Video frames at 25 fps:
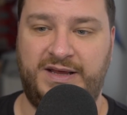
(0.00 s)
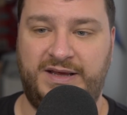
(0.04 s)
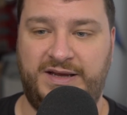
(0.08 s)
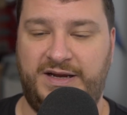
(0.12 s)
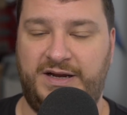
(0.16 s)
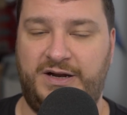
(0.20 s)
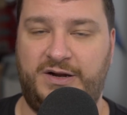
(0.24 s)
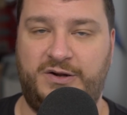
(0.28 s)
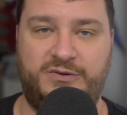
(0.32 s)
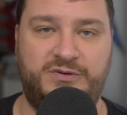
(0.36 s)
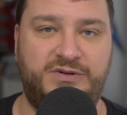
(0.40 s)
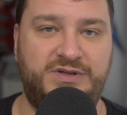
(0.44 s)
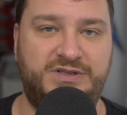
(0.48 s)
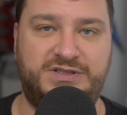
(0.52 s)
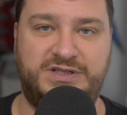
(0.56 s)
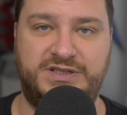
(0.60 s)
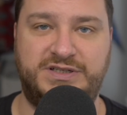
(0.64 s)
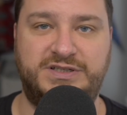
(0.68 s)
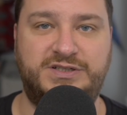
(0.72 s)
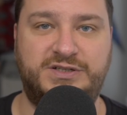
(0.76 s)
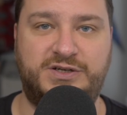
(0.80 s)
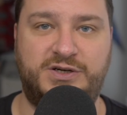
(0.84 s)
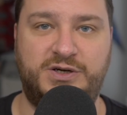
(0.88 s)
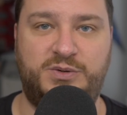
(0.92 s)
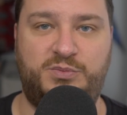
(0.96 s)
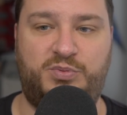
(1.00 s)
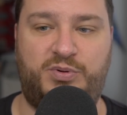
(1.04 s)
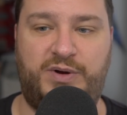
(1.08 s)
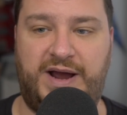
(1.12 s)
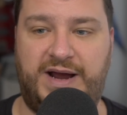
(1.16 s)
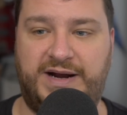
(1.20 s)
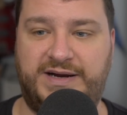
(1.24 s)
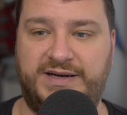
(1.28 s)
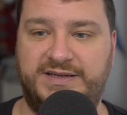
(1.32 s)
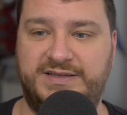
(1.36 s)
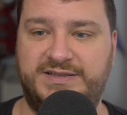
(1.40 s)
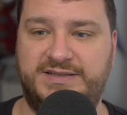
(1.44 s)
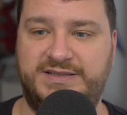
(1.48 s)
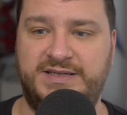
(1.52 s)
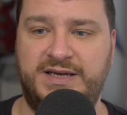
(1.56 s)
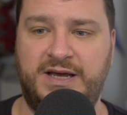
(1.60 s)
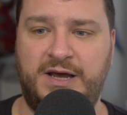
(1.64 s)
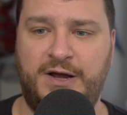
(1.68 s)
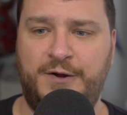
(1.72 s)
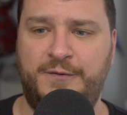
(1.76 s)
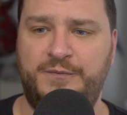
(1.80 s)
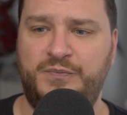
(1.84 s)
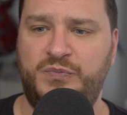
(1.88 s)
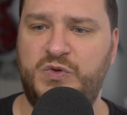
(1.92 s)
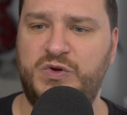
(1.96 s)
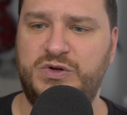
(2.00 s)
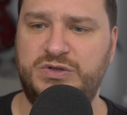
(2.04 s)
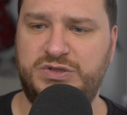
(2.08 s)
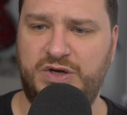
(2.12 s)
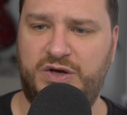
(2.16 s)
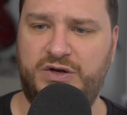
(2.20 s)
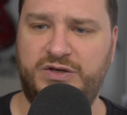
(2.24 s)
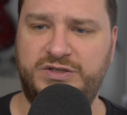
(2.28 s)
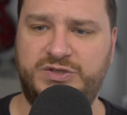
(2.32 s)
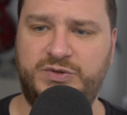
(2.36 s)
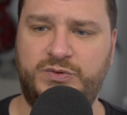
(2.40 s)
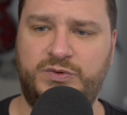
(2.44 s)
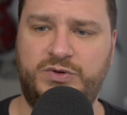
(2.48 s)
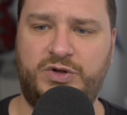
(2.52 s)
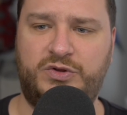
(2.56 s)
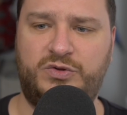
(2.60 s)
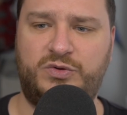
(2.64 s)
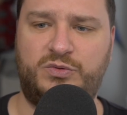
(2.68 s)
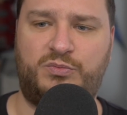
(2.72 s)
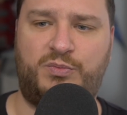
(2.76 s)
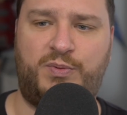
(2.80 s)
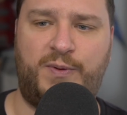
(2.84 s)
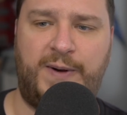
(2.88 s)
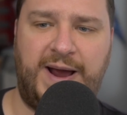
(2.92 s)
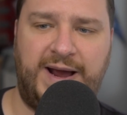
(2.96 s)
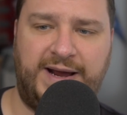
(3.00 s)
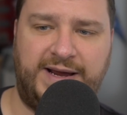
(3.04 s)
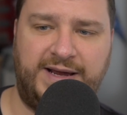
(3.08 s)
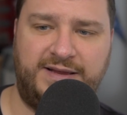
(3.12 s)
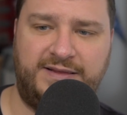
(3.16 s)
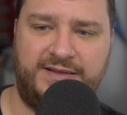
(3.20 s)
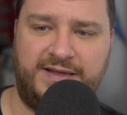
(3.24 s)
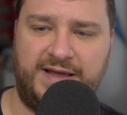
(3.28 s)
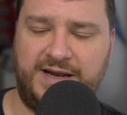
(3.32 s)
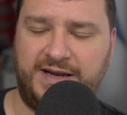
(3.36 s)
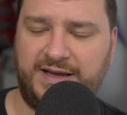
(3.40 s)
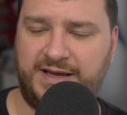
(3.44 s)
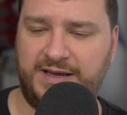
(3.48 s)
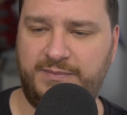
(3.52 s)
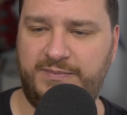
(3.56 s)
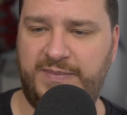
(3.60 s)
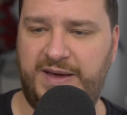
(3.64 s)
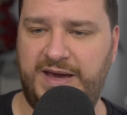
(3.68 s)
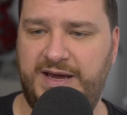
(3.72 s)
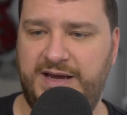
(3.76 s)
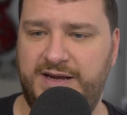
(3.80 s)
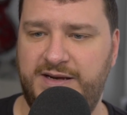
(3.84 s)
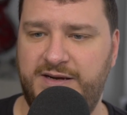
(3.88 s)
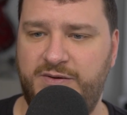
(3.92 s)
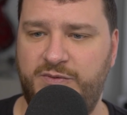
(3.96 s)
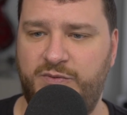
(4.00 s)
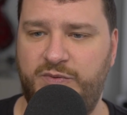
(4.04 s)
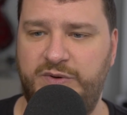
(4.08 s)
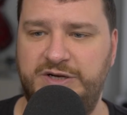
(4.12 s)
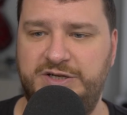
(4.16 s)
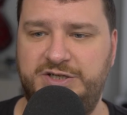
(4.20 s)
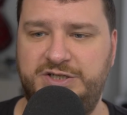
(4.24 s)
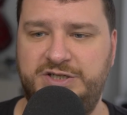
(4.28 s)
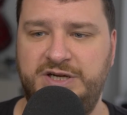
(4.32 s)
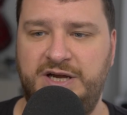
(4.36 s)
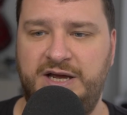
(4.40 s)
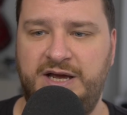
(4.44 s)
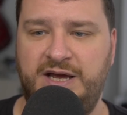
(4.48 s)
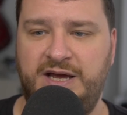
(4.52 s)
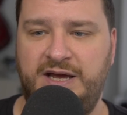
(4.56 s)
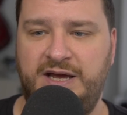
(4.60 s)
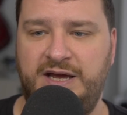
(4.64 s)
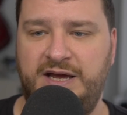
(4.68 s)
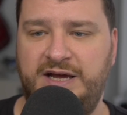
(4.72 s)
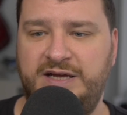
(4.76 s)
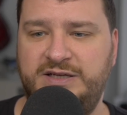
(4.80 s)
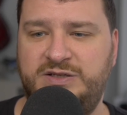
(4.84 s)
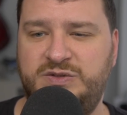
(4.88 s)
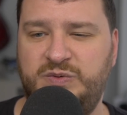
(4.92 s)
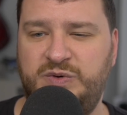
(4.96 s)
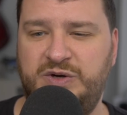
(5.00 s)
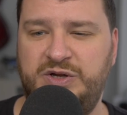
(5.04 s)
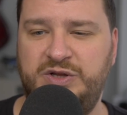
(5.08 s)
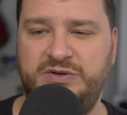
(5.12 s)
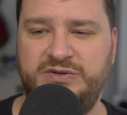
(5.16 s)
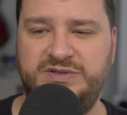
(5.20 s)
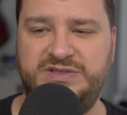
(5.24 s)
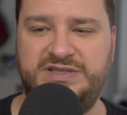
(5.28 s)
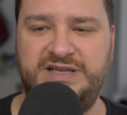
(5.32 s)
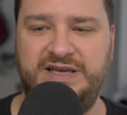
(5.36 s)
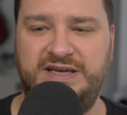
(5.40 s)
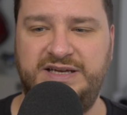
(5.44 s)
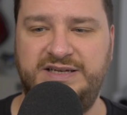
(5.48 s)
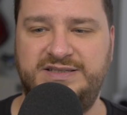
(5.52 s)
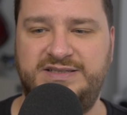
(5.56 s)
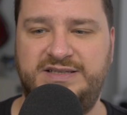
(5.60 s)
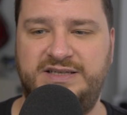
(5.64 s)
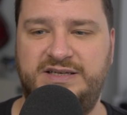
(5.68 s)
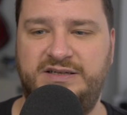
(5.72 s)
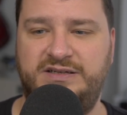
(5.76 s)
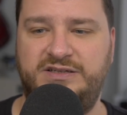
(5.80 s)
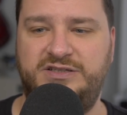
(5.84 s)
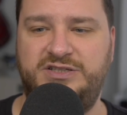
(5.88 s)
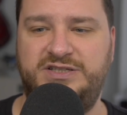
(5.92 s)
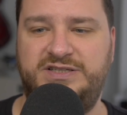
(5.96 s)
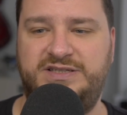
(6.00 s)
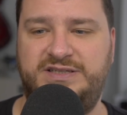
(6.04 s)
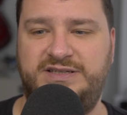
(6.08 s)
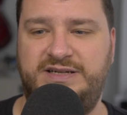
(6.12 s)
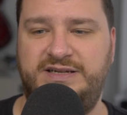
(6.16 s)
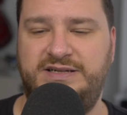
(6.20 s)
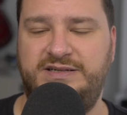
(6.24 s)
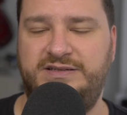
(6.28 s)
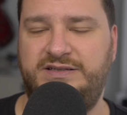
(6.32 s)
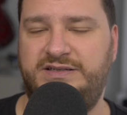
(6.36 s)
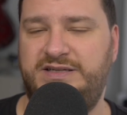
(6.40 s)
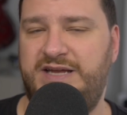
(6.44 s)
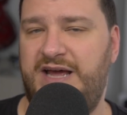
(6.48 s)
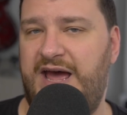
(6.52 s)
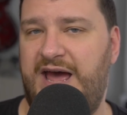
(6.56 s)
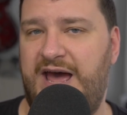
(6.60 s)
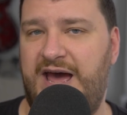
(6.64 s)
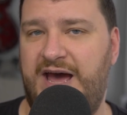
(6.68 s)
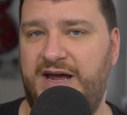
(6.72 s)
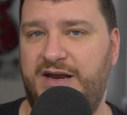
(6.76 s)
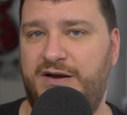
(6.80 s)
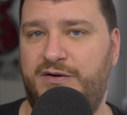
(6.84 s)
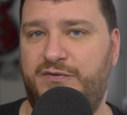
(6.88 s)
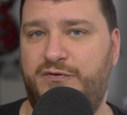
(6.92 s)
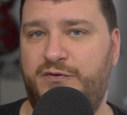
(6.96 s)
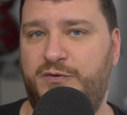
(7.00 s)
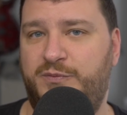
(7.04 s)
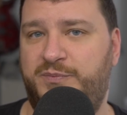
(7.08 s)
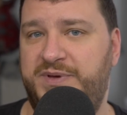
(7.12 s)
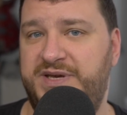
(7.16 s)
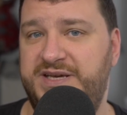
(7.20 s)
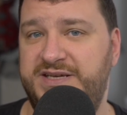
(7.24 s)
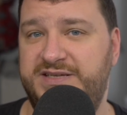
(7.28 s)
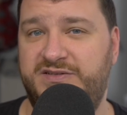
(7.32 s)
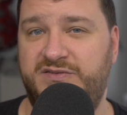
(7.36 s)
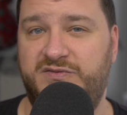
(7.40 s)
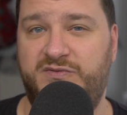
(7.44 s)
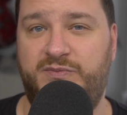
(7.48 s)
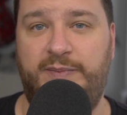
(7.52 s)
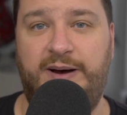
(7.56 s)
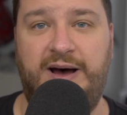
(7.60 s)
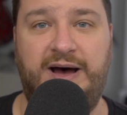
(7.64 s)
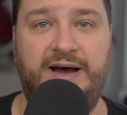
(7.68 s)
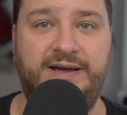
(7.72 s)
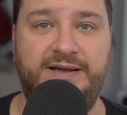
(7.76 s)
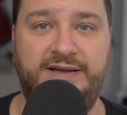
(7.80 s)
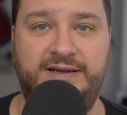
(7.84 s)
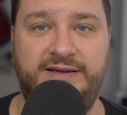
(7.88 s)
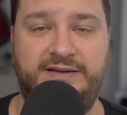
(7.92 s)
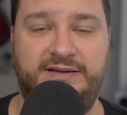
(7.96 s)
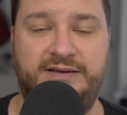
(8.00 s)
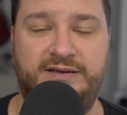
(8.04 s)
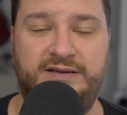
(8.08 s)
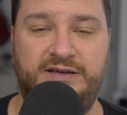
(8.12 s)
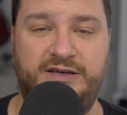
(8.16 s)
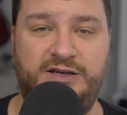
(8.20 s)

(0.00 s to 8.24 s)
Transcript: You know, it's good practice. There's also another bracket that he made, which is one of those things that just to add for peace of mind.